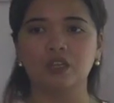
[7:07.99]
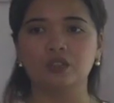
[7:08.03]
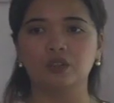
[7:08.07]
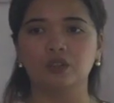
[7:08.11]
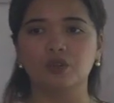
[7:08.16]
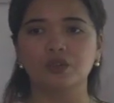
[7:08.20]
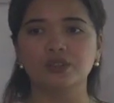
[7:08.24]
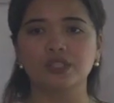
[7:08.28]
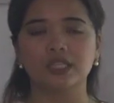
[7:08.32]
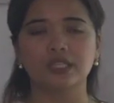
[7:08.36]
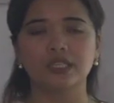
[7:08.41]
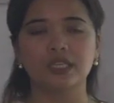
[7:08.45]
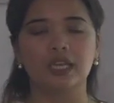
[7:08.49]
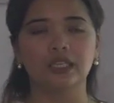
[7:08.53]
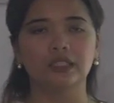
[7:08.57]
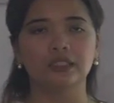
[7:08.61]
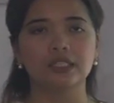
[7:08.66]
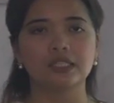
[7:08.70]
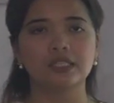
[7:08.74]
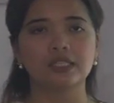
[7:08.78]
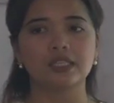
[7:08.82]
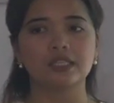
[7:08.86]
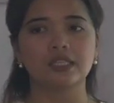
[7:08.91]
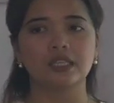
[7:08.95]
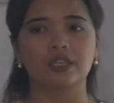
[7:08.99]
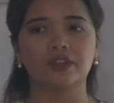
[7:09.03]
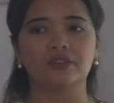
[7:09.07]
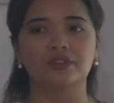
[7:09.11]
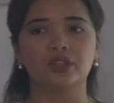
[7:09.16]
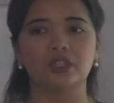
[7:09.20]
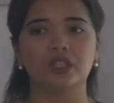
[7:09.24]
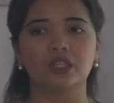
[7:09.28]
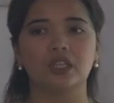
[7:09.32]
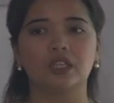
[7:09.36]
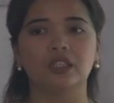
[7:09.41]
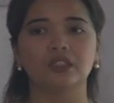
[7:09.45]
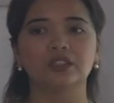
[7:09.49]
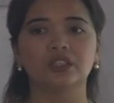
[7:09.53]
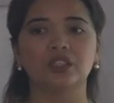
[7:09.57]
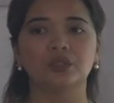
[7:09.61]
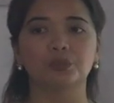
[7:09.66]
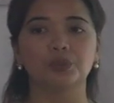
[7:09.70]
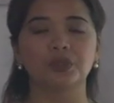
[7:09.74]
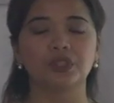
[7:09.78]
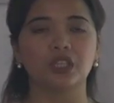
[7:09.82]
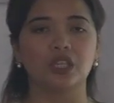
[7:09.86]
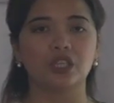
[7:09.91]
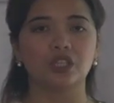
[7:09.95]
a close analysis and critical
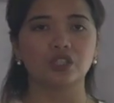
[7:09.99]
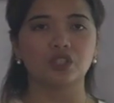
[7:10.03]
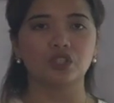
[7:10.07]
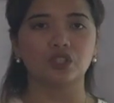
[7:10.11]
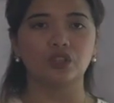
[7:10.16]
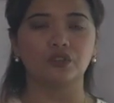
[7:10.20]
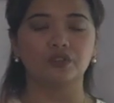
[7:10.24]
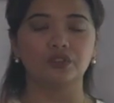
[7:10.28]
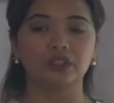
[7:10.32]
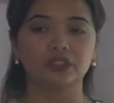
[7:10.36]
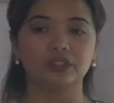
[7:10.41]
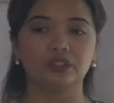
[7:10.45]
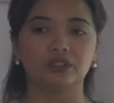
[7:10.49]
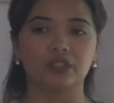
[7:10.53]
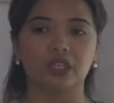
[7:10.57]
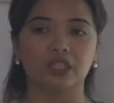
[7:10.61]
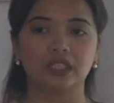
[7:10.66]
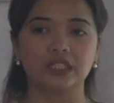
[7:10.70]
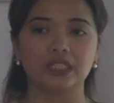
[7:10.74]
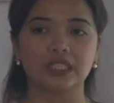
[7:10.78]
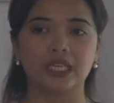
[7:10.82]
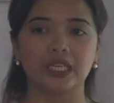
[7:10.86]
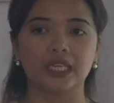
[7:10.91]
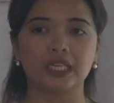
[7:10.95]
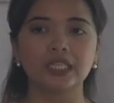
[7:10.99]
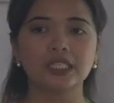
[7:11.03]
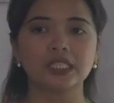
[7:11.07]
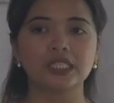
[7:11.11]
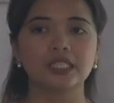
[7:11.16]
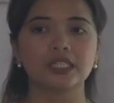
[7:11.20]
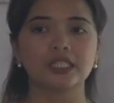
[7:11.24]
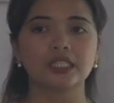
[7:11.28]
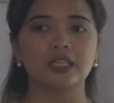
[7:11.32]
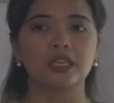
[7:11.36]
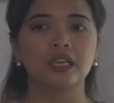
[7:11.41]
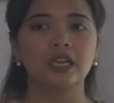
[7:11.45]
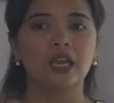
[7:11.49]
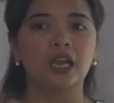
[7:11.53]
interpretation of literary texts,